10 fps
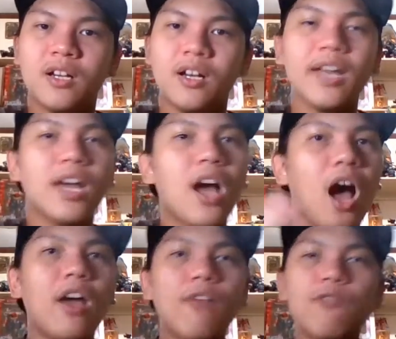Like,
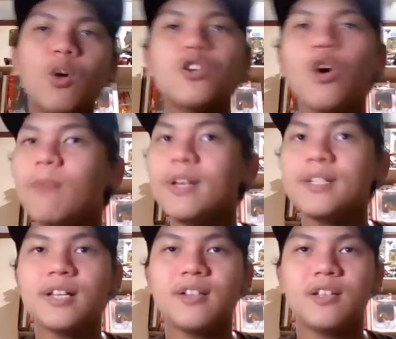if you watch all my
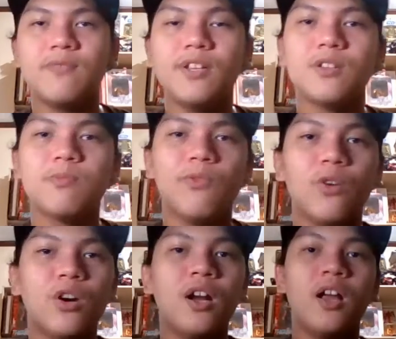Sixers videos
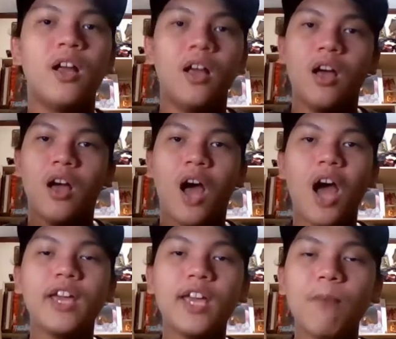before,
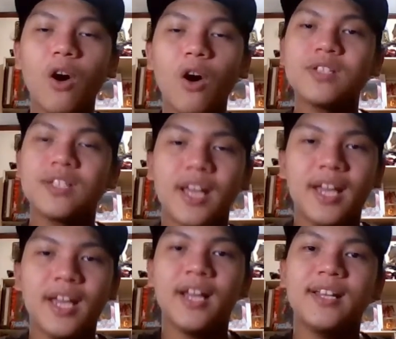I keep on
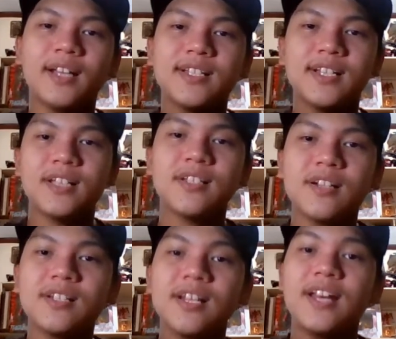saying that
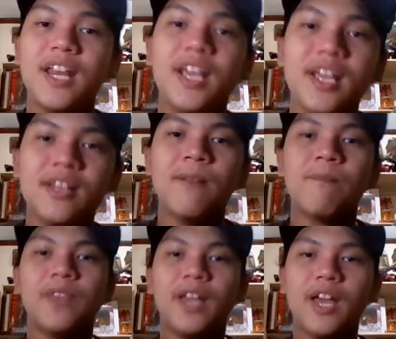Sixers need
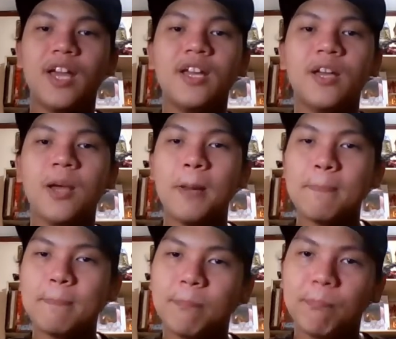a
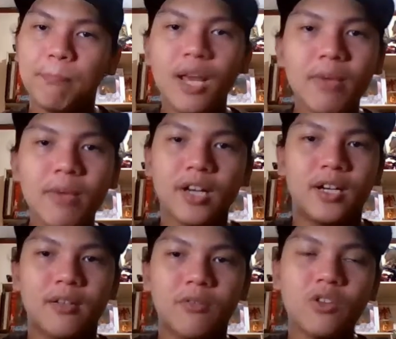playmaker
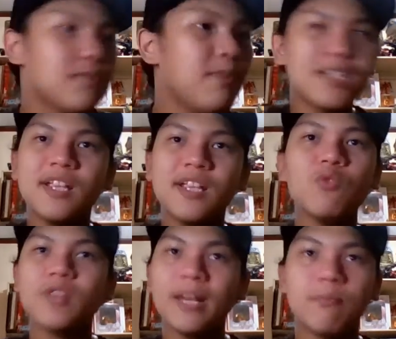because Ben
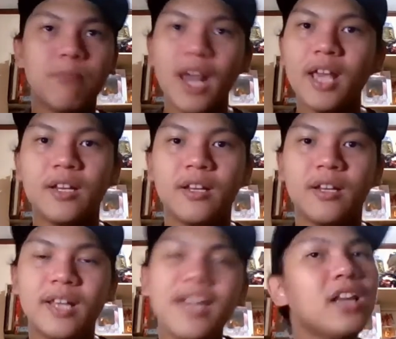Simmons ain't playing.
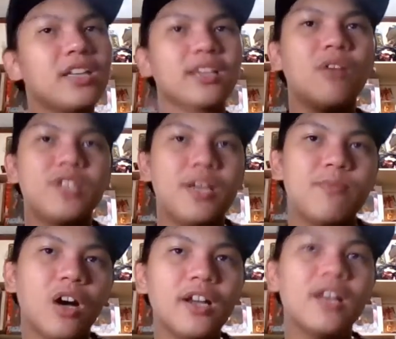They got it now in
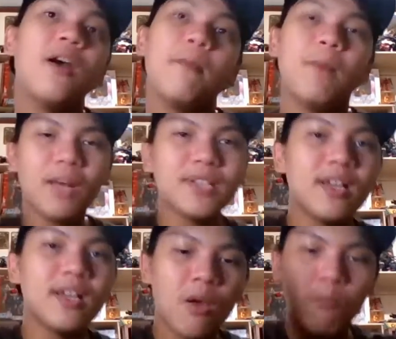James Harden, but I'm saying